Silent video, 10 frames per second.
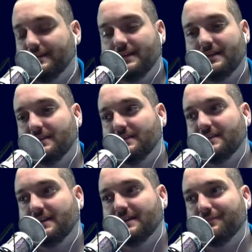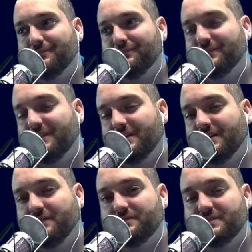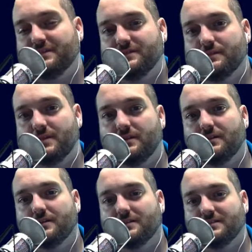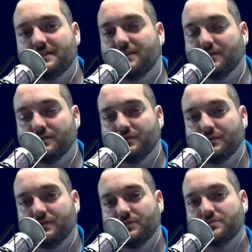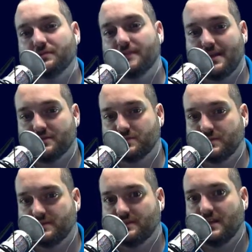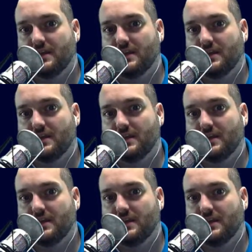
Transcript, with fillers: and um, you know i was given the pr stay tuned for future announcements